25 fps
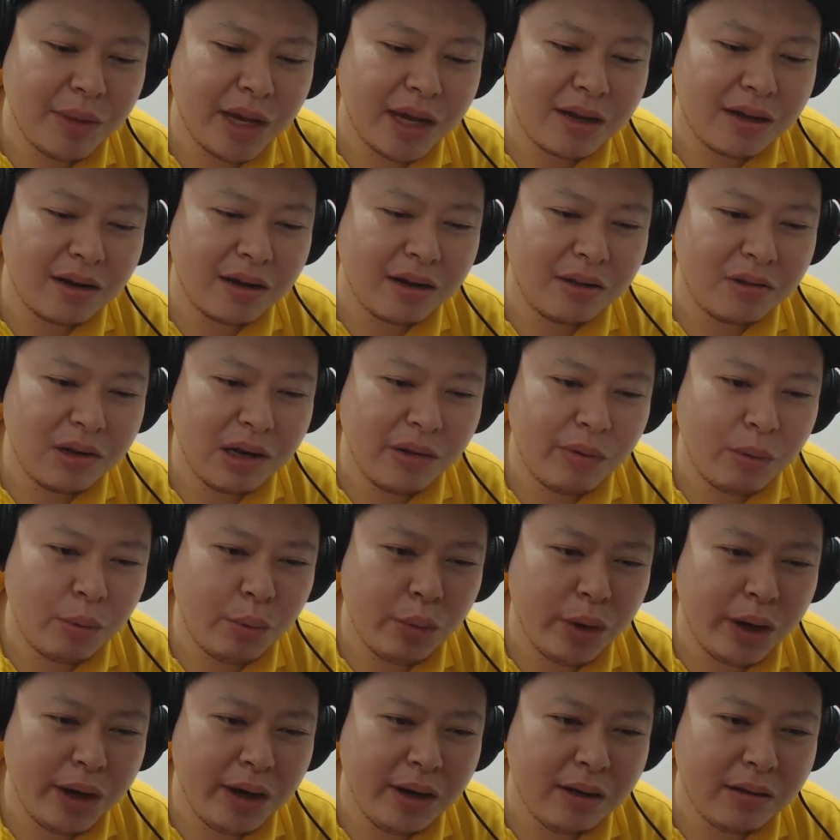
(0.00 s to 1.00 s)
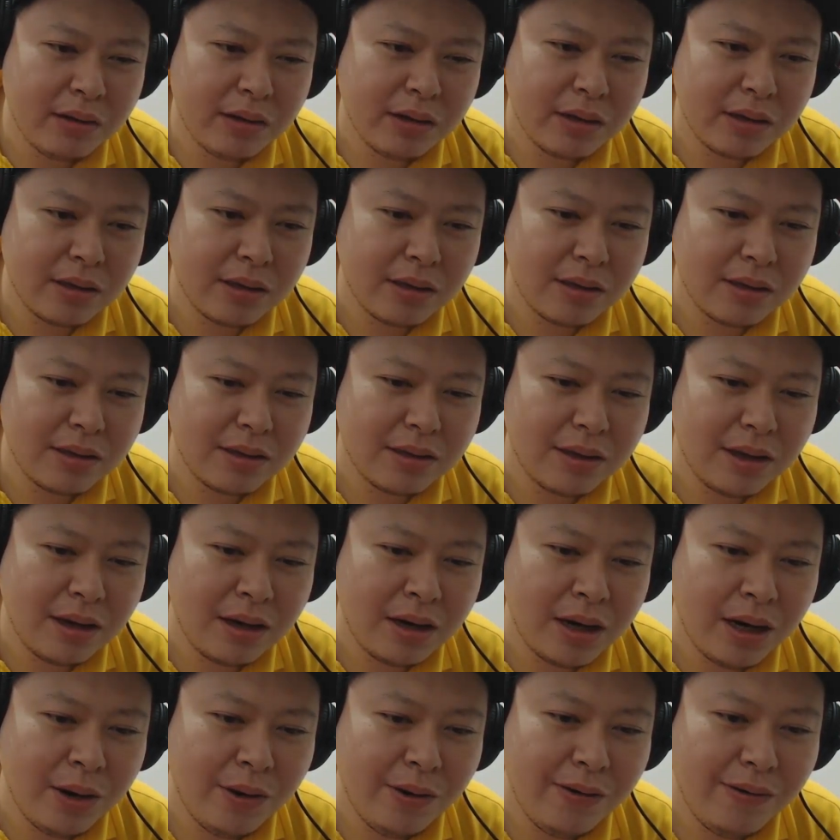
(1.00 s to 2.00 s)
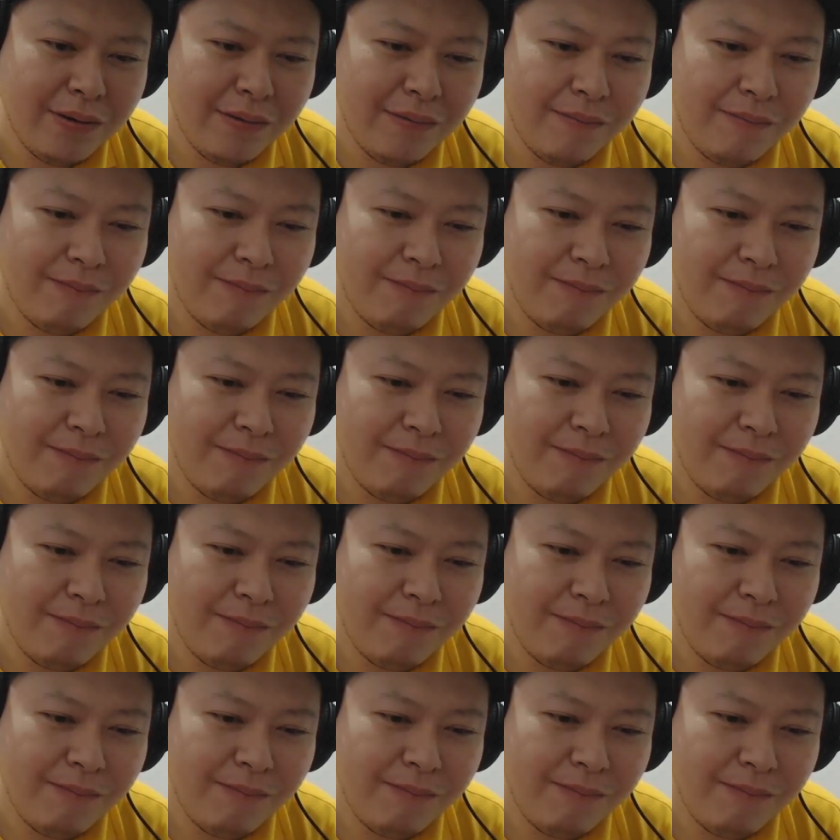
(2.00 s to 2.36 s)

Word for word: to make her into level one hundred. Argo.